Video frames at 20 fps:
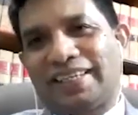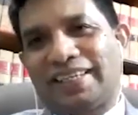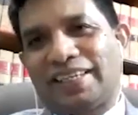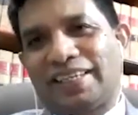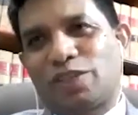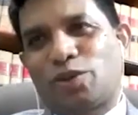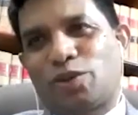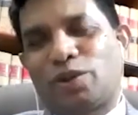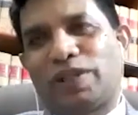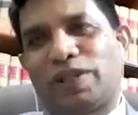
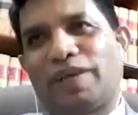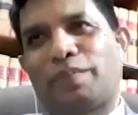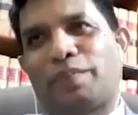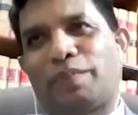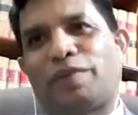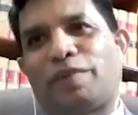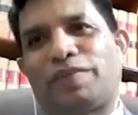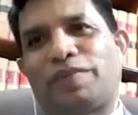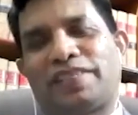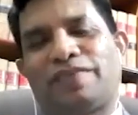So the
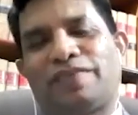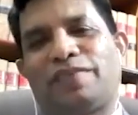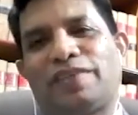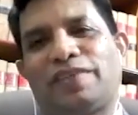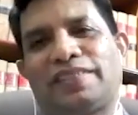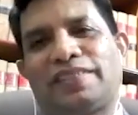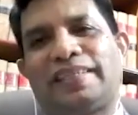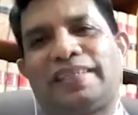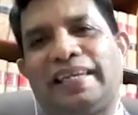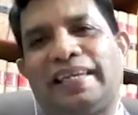professor
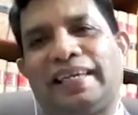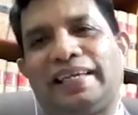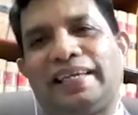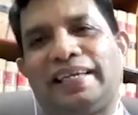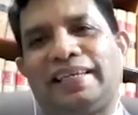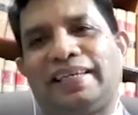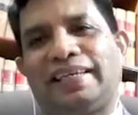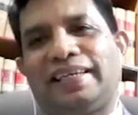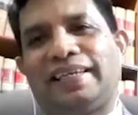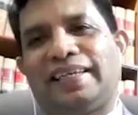was telling
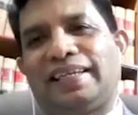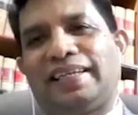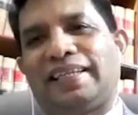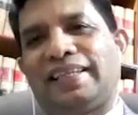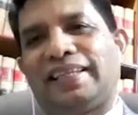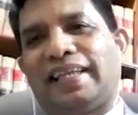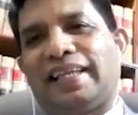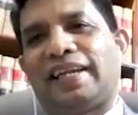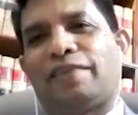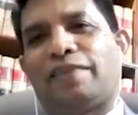
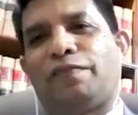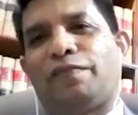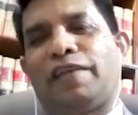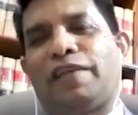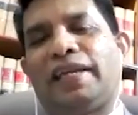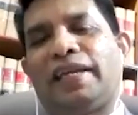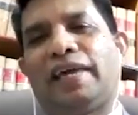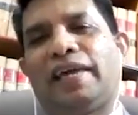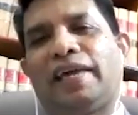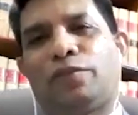that
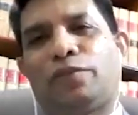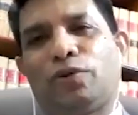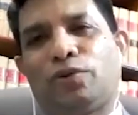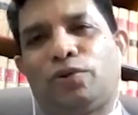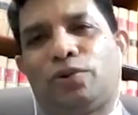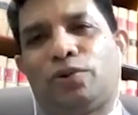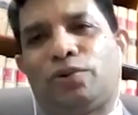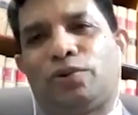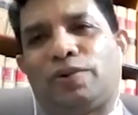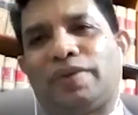we'll have
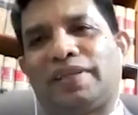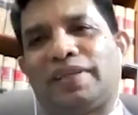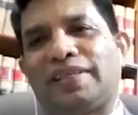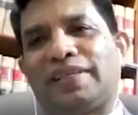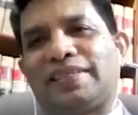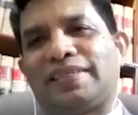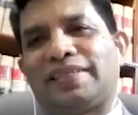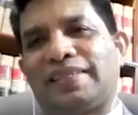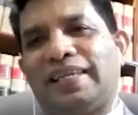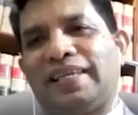to
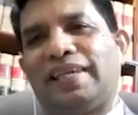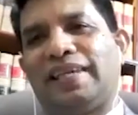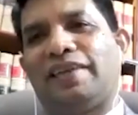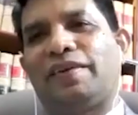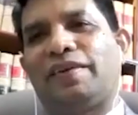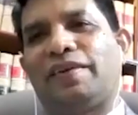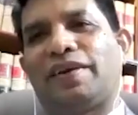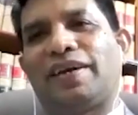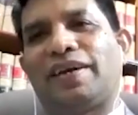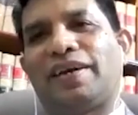
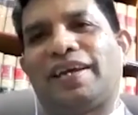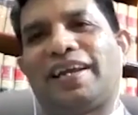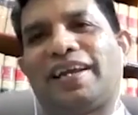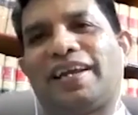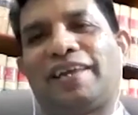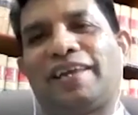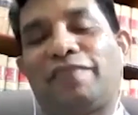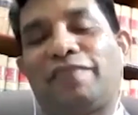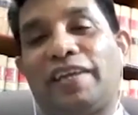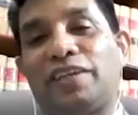see,
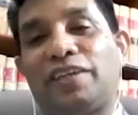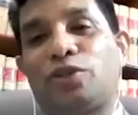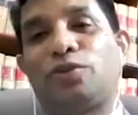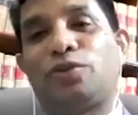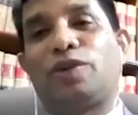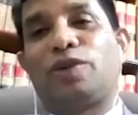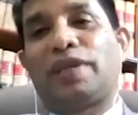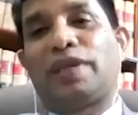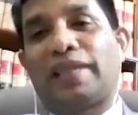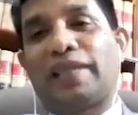we should
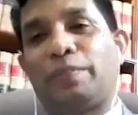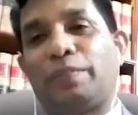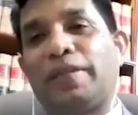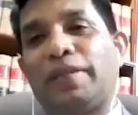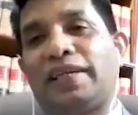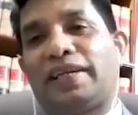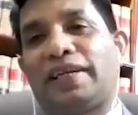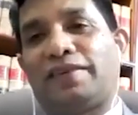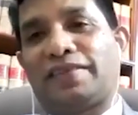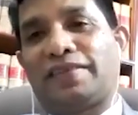not
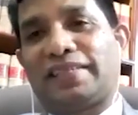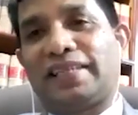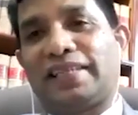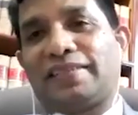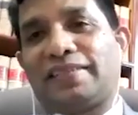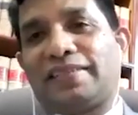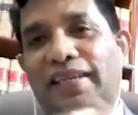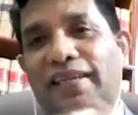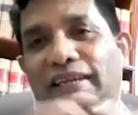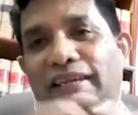limit
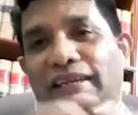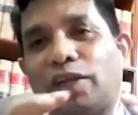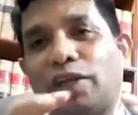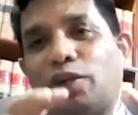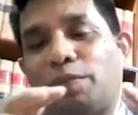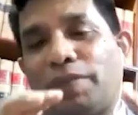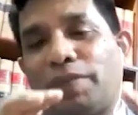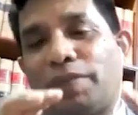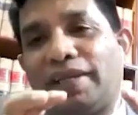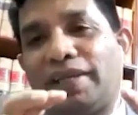ourselves, and it had
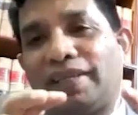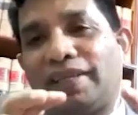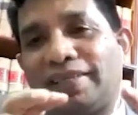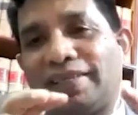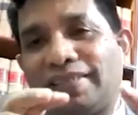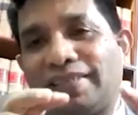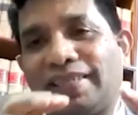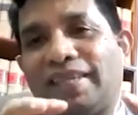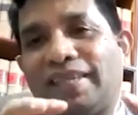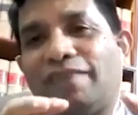to be
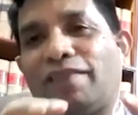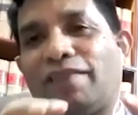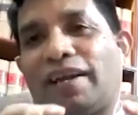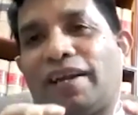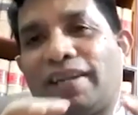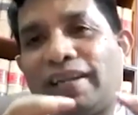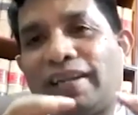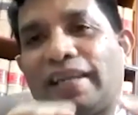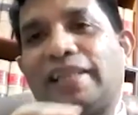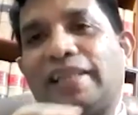see what
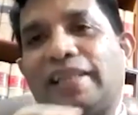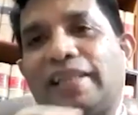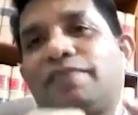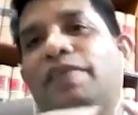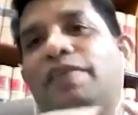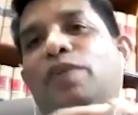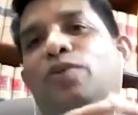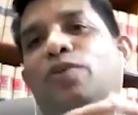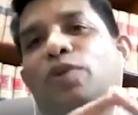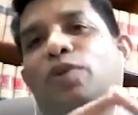else
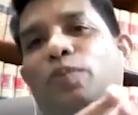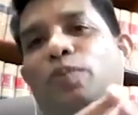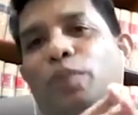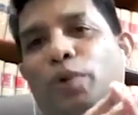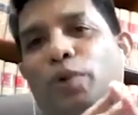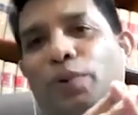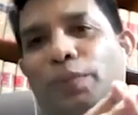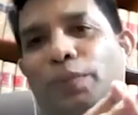we could put.